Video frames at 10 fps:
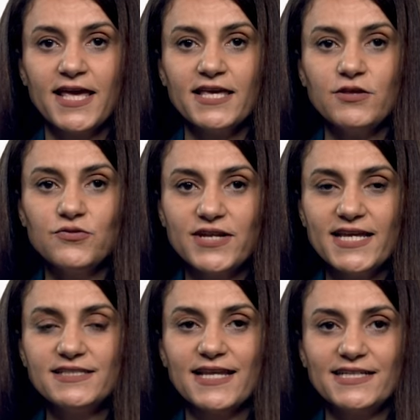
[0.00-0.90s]
in the
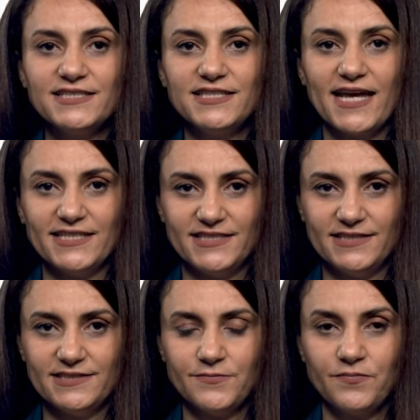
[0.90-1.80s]
late
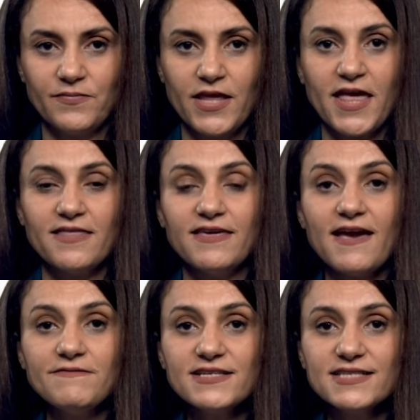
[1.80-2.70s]
1990s. The
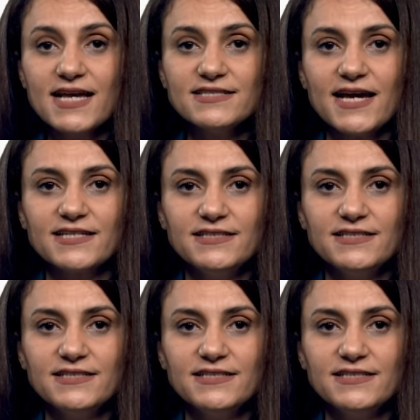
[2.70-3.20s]
FSIs are